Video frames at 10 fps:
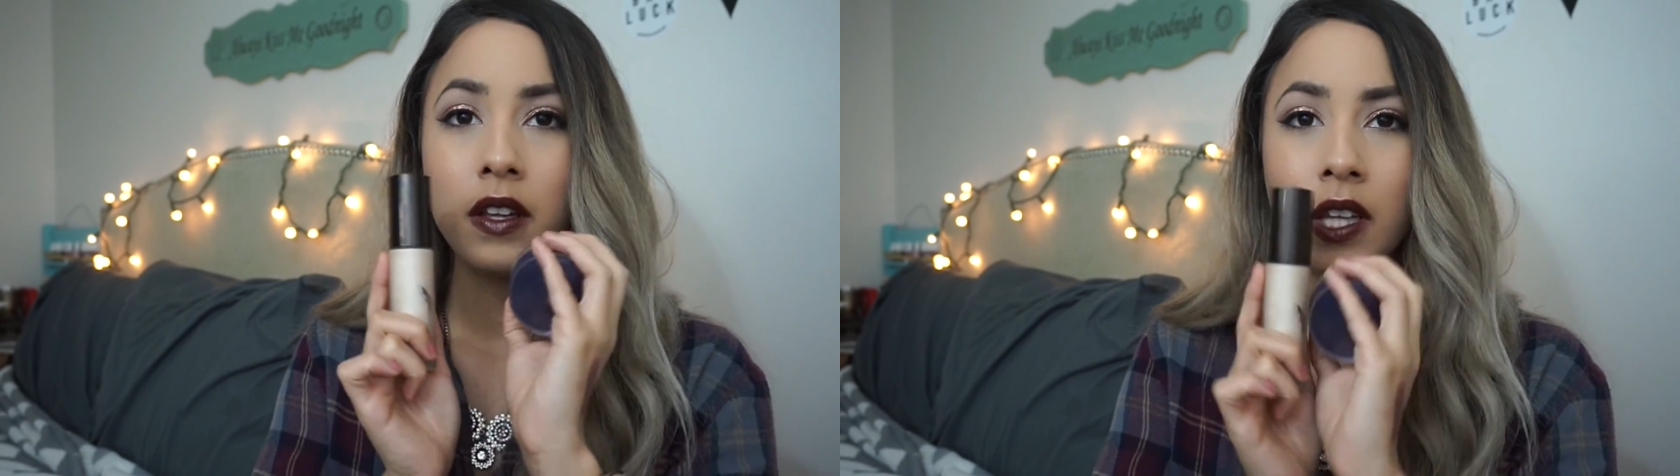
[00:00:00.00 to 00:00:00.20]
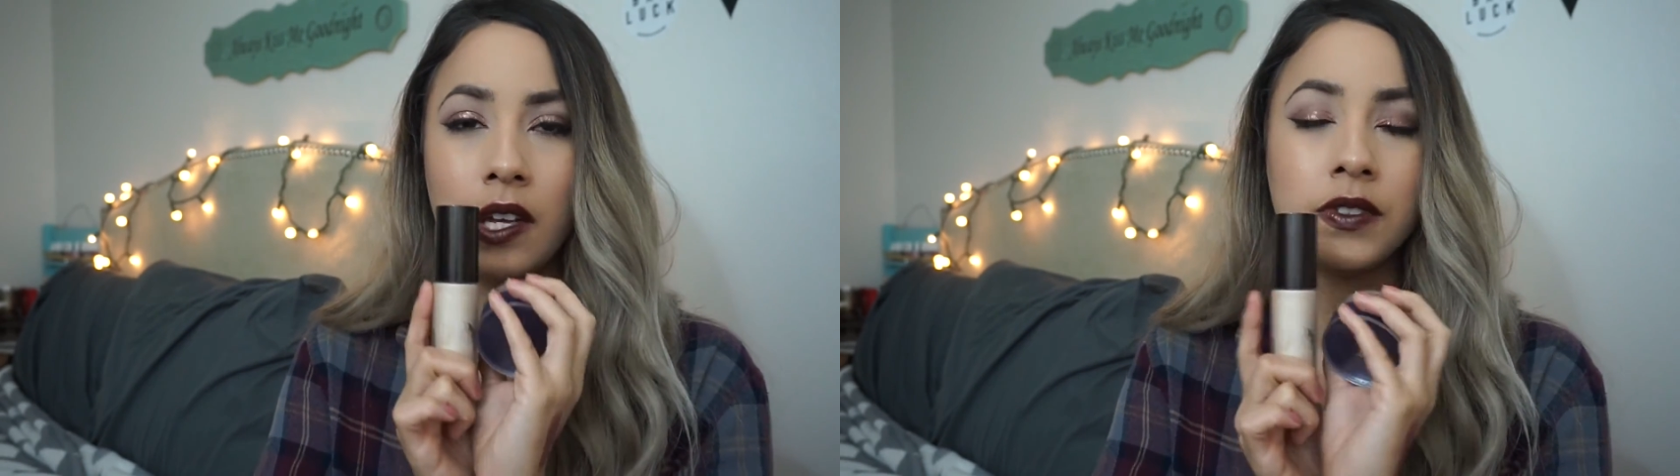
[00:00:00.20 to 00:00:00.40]

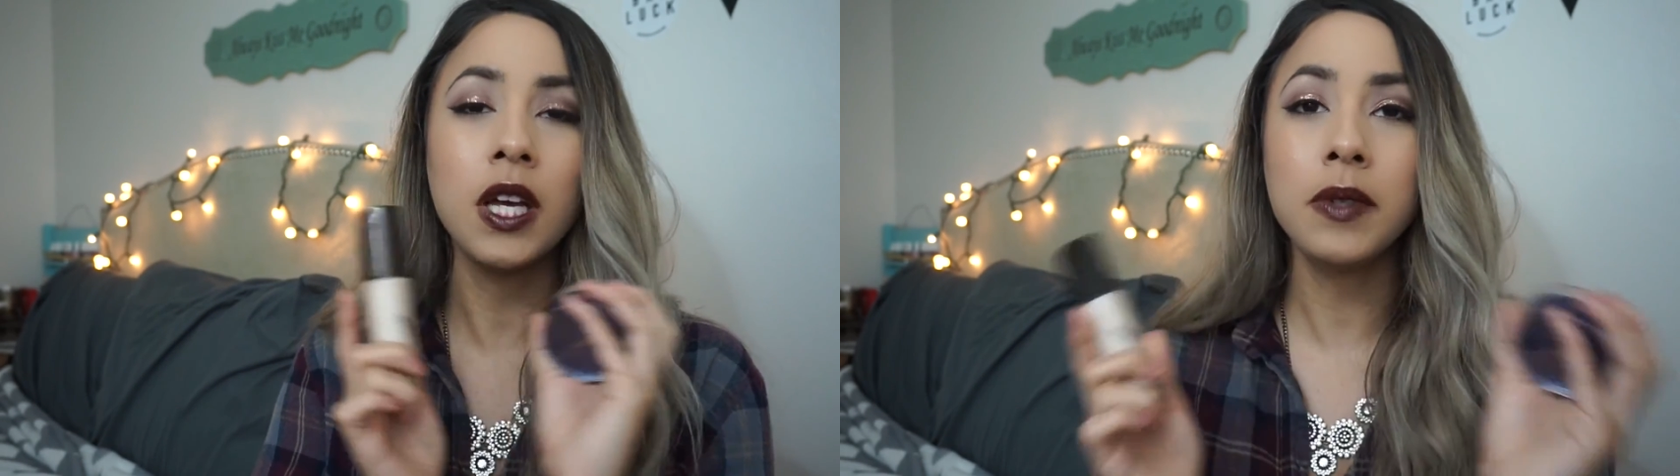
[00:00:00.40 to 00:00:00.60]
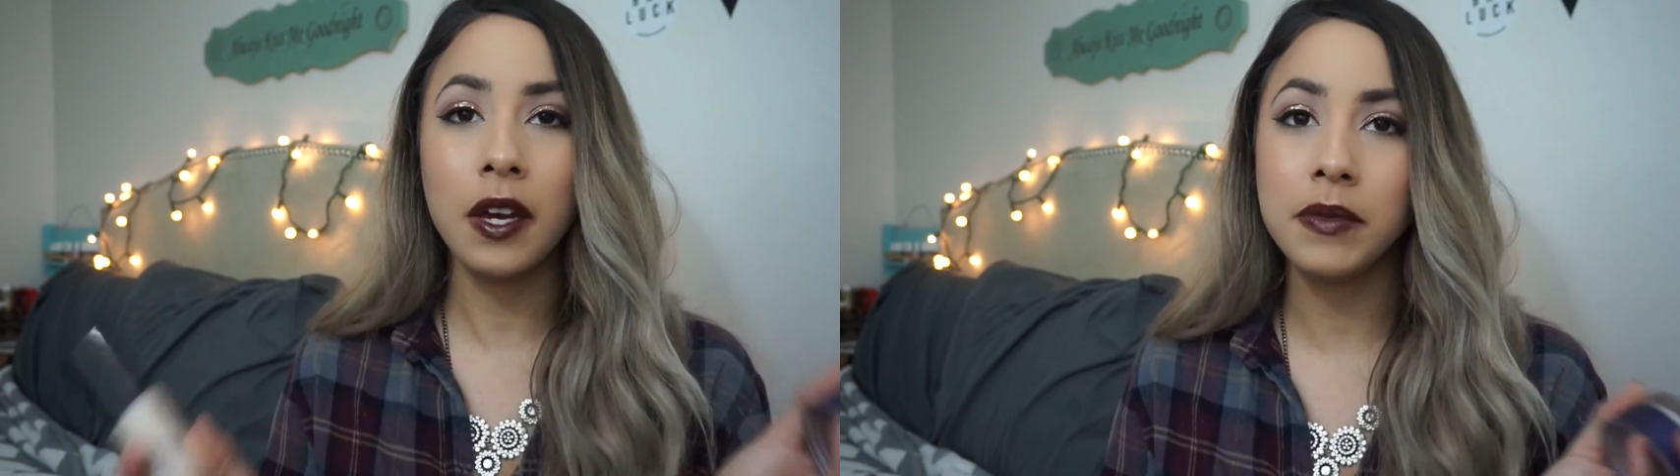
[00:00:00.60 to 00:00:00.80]
love.
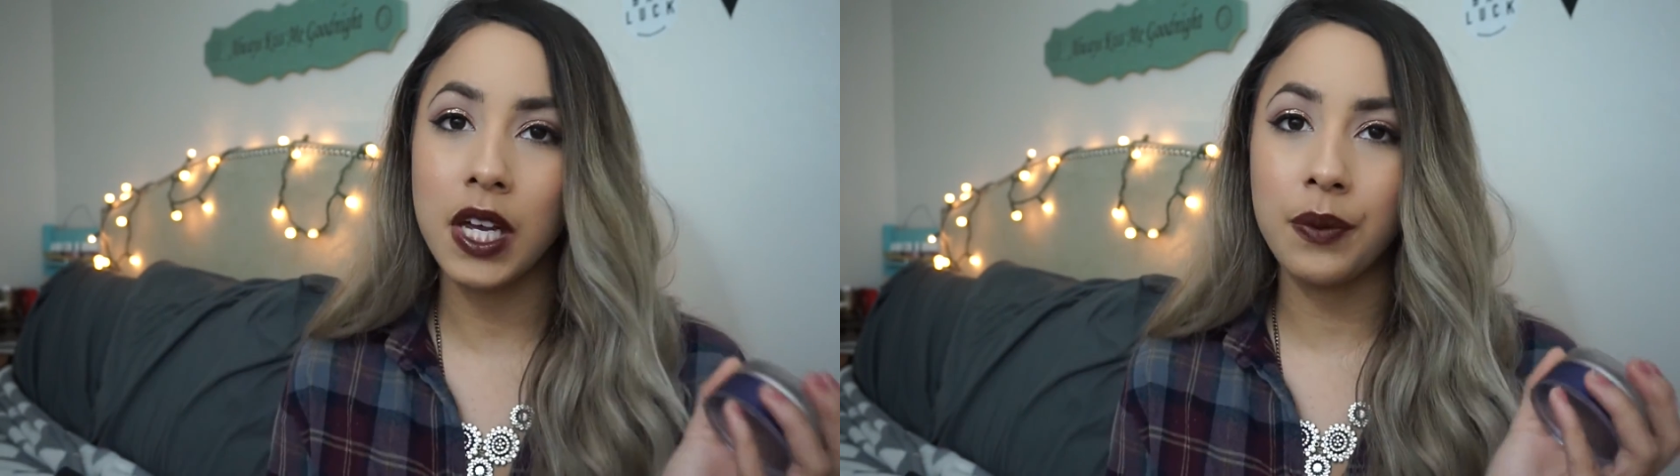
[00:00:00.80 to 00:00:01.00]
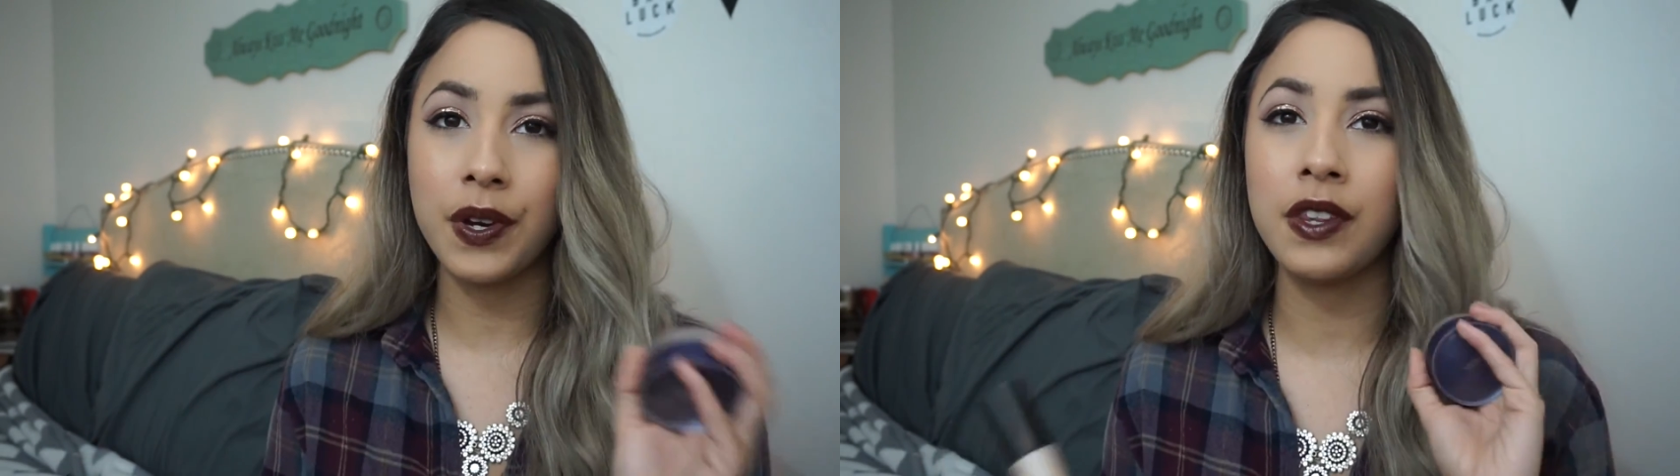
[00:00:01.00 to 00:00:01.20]
Sometimes
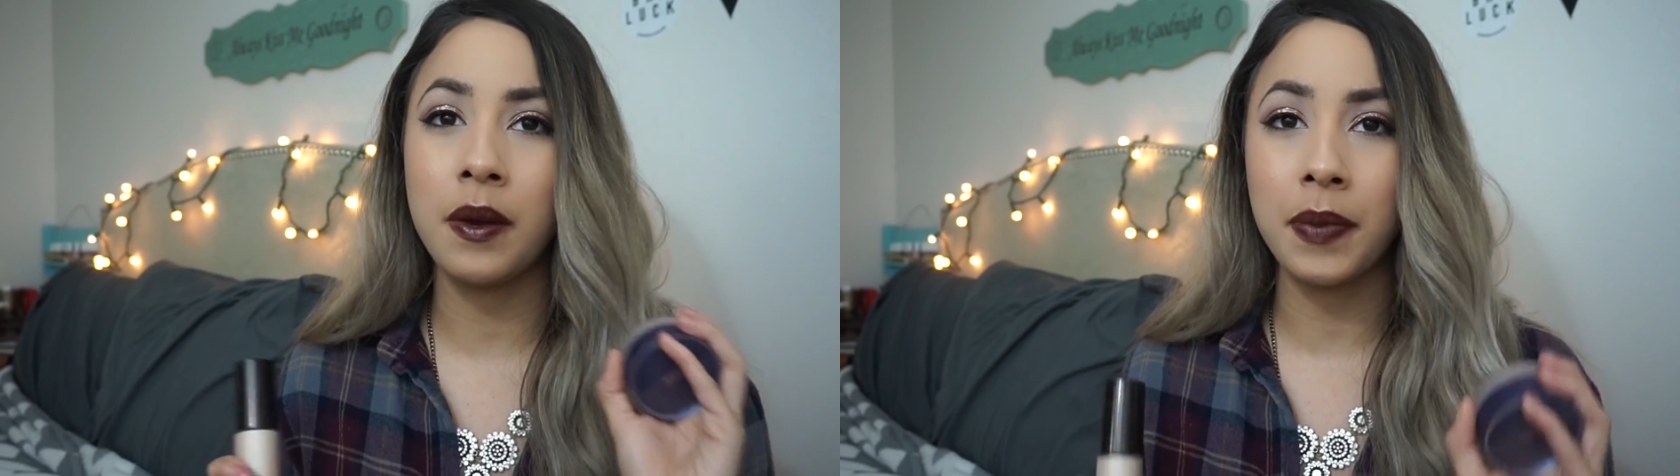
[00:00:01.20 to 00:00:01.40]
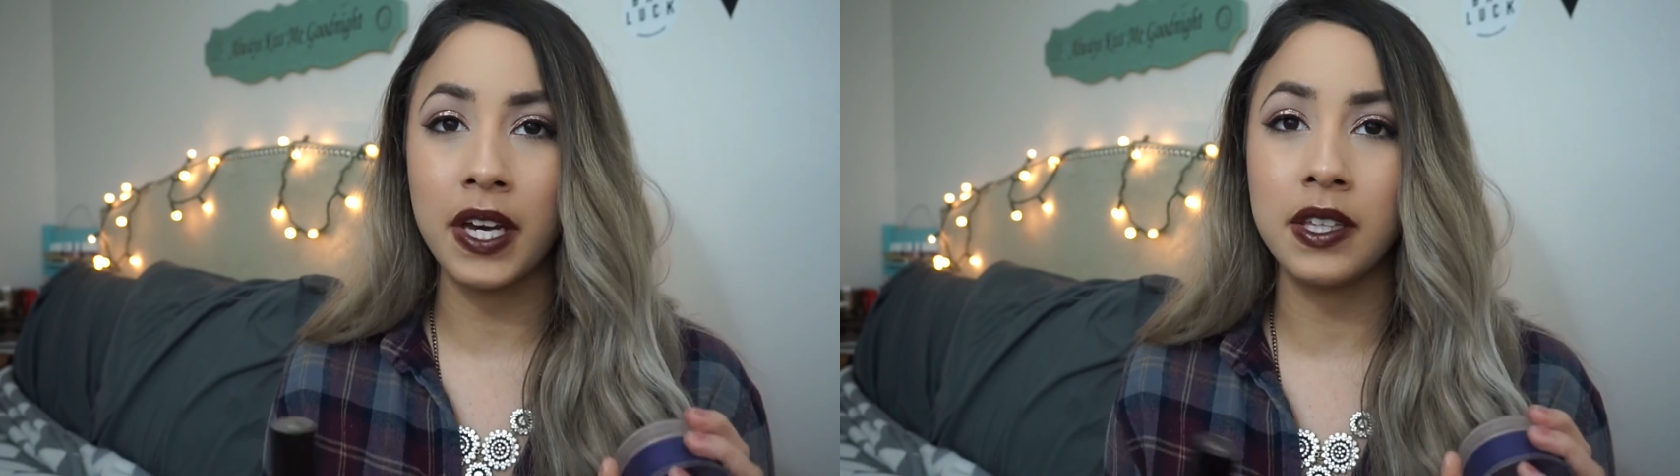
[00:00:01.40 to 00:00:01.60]
I wear
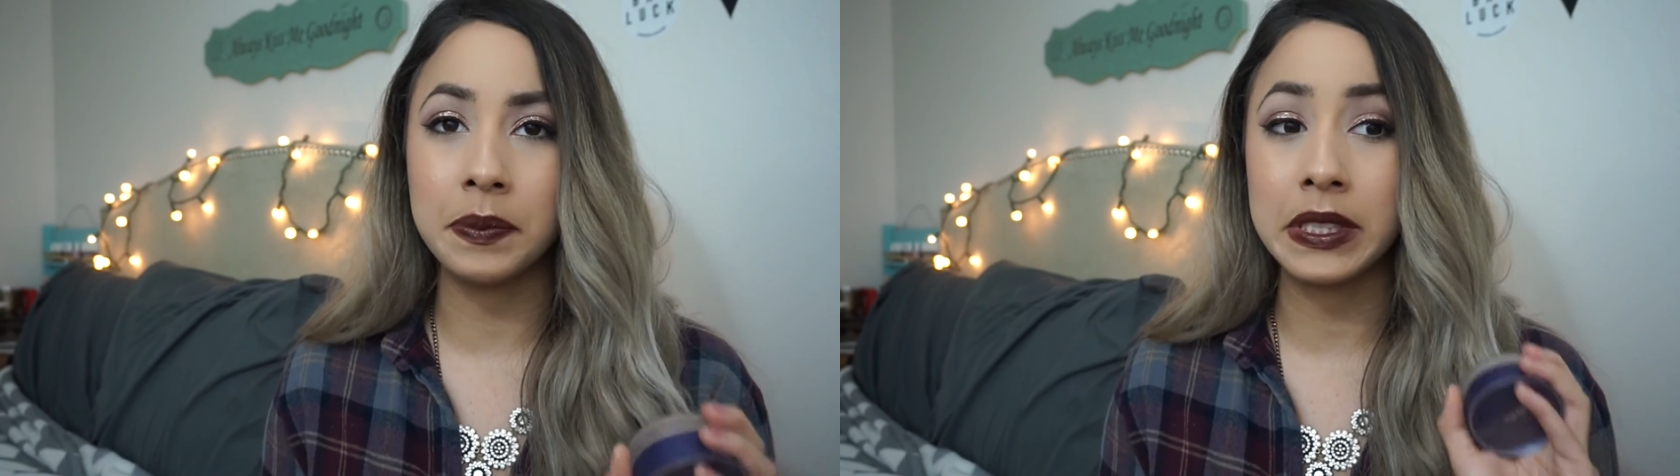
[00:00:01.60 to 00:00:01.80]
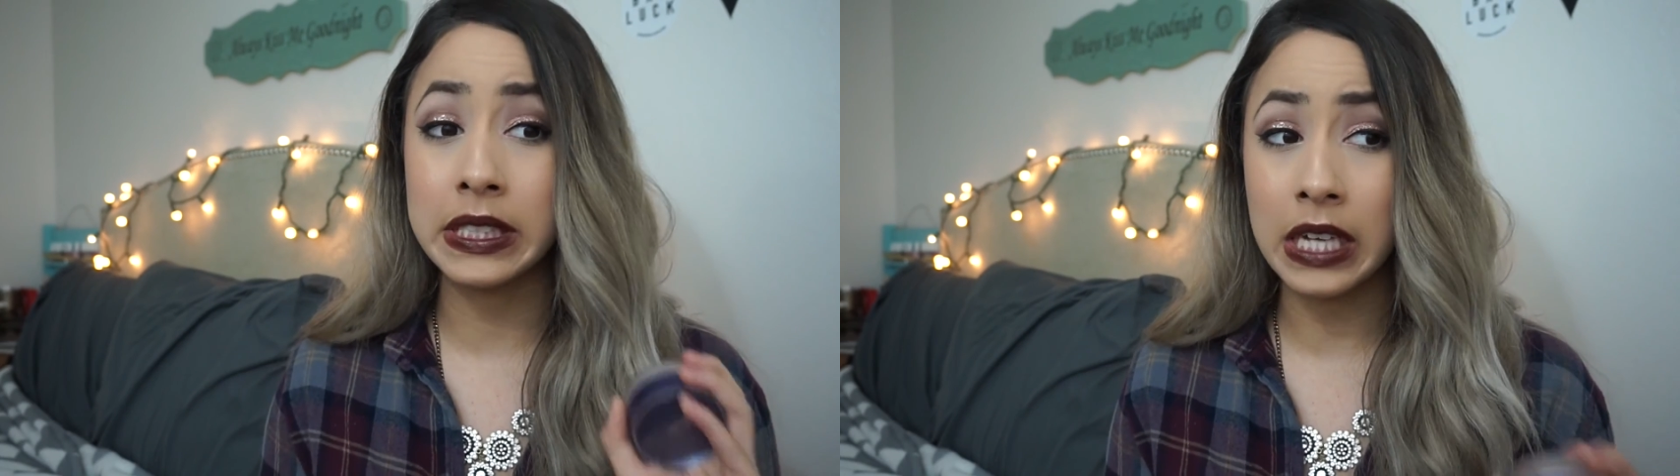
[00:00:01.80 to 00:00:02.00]
them by
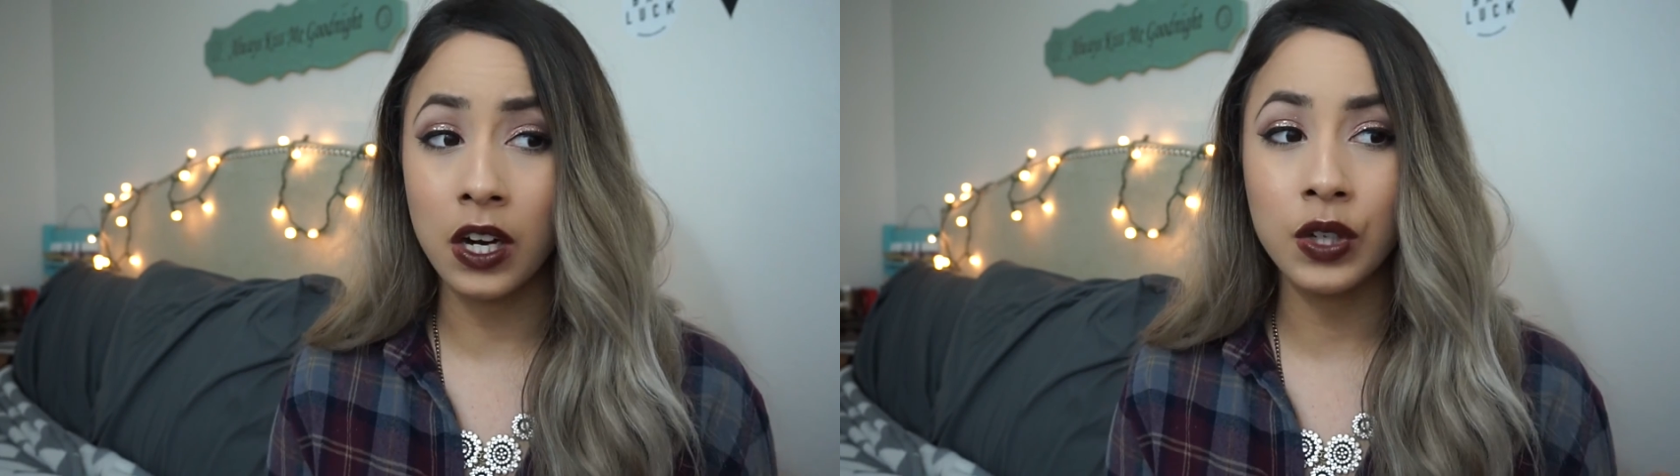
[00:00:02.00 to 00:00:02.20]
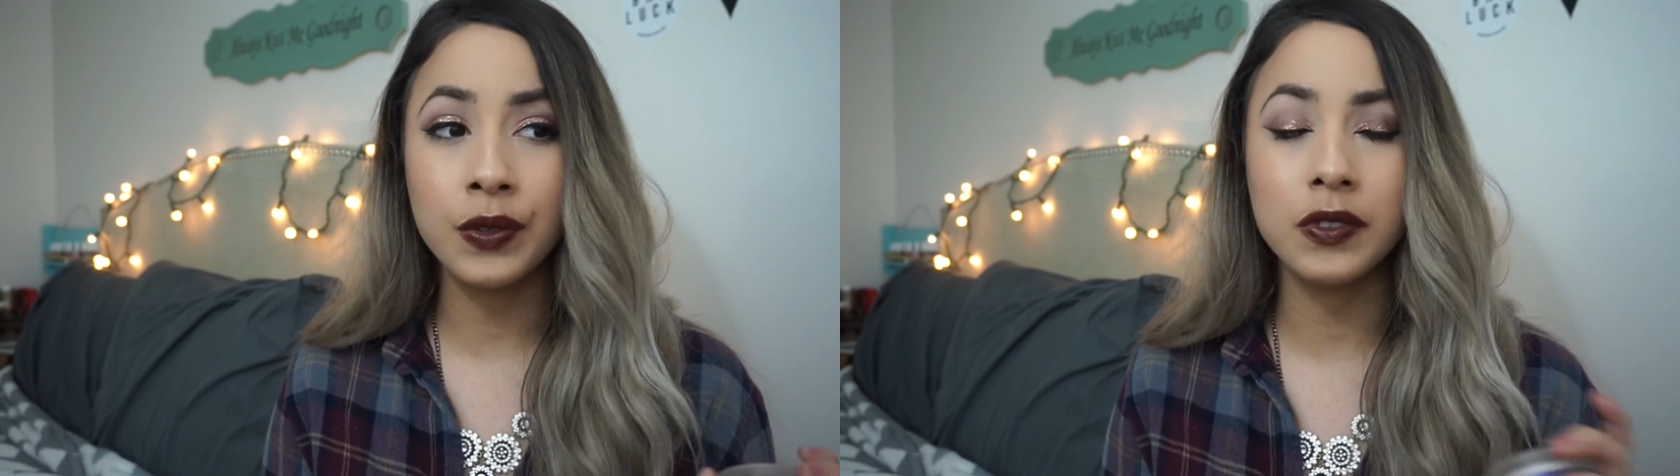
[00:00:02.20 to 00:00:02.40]

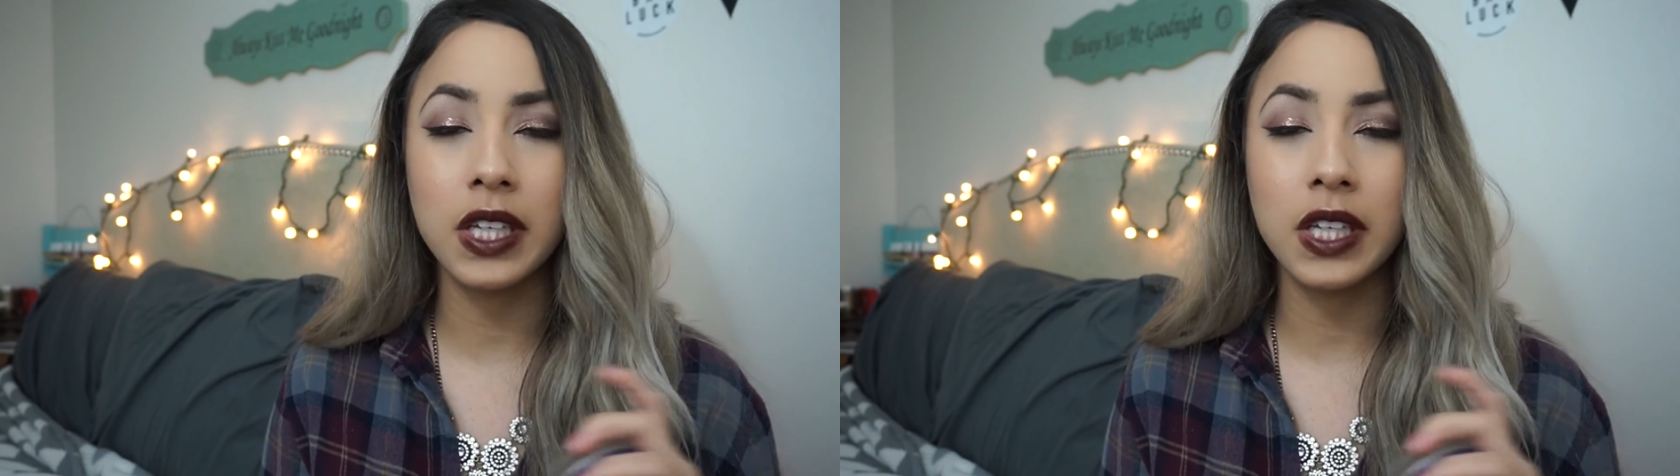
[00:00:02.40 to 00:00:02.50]
themselves,